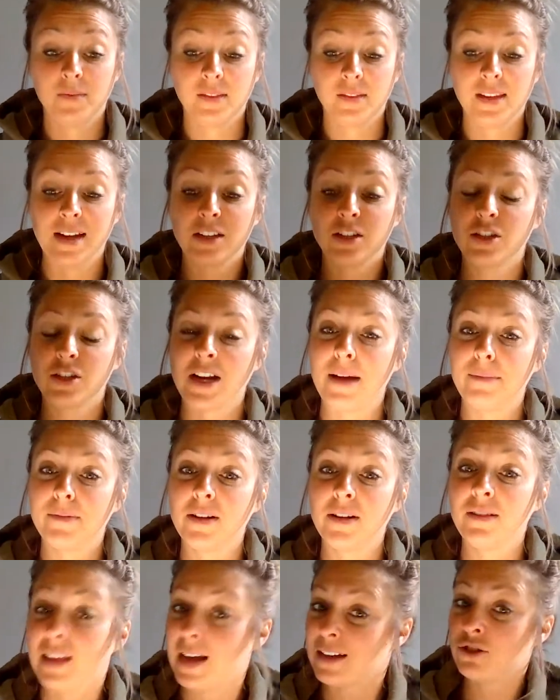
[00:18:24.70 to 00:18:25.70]
Next
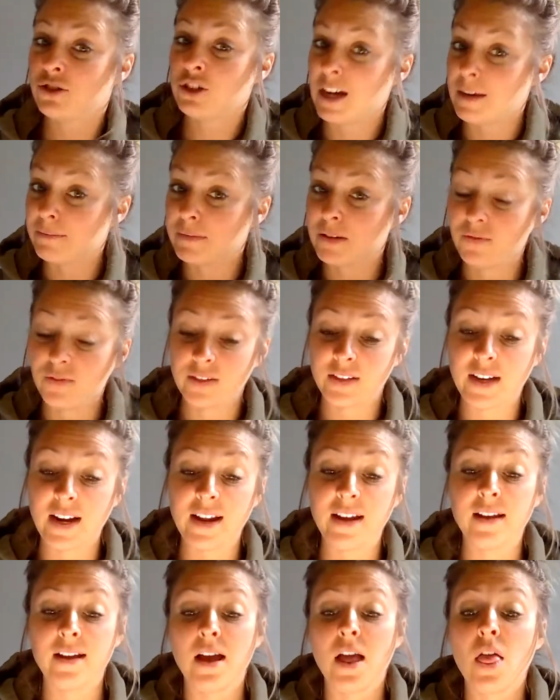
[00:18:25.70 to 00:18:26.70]
chapter, last chapter for
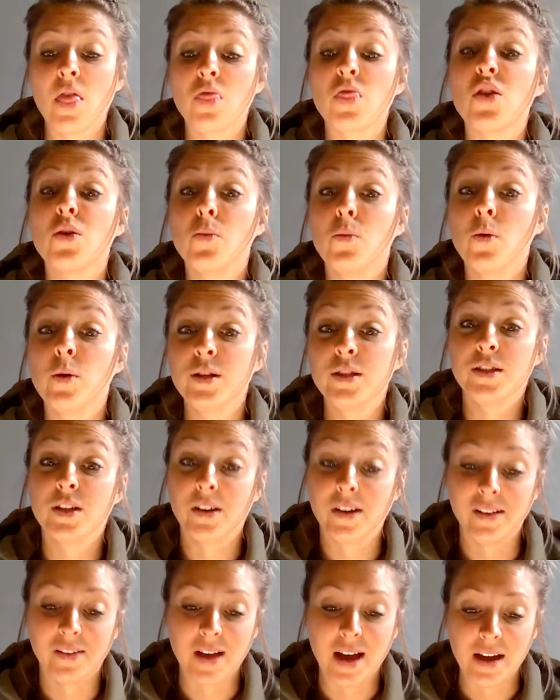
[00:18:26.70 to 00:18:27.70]
today, the woods
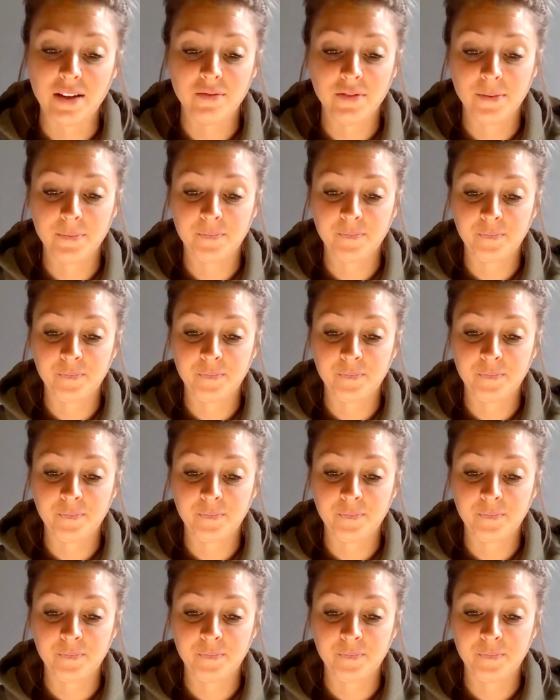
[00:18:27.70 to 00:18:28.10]
are alive.